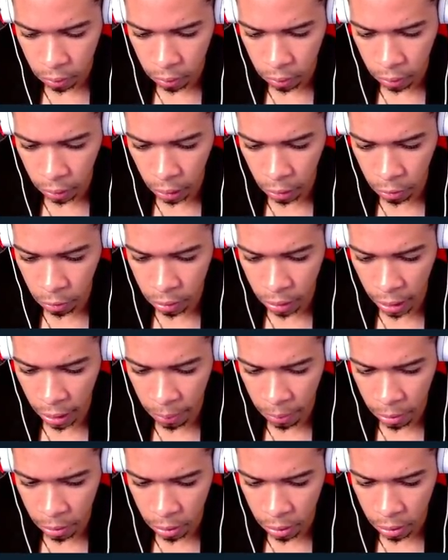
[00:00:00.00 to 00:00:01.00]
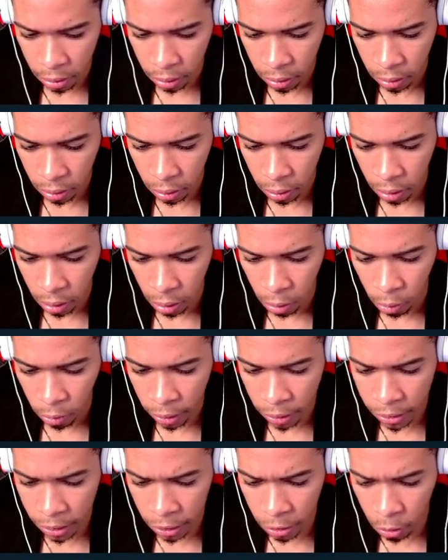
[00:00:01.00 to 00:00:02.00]
Get those diamonds.
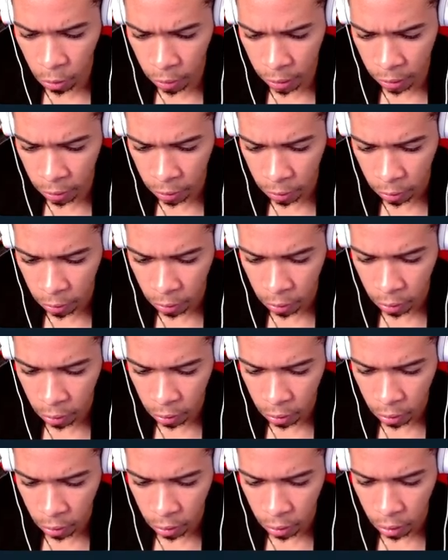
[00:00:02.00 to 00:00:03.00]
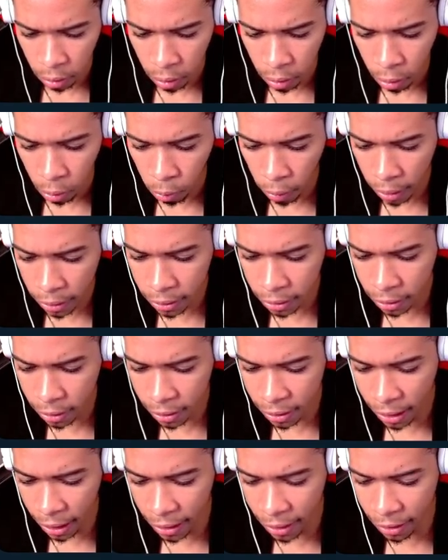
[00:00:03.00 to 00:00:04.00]
What is he doing? Why is he
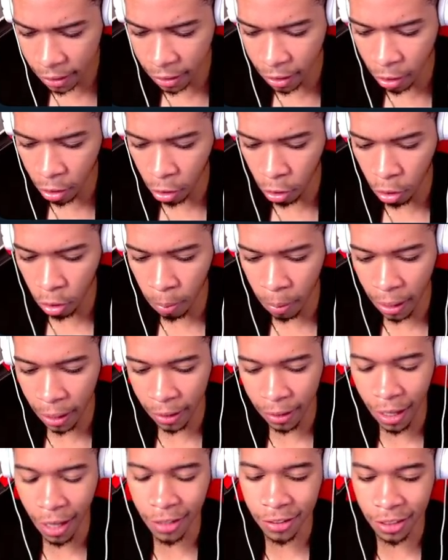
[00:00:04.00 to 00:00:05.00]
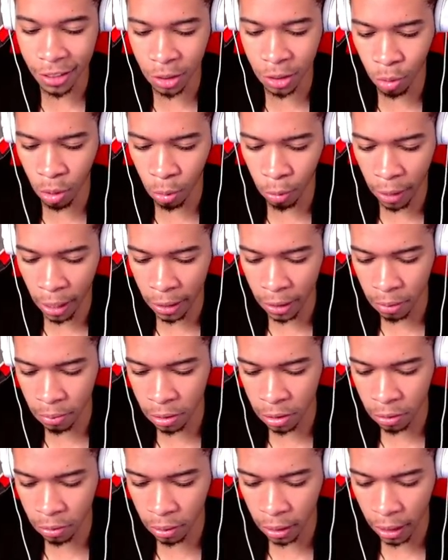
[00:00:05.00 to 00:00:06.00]
just standing there? Oh my god, this is what
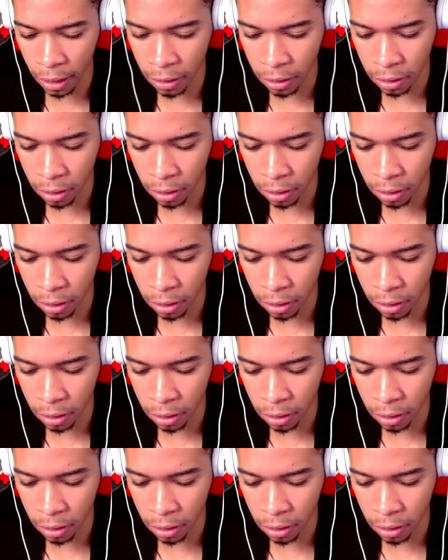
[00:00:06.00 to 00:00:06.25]
randoms do, guys.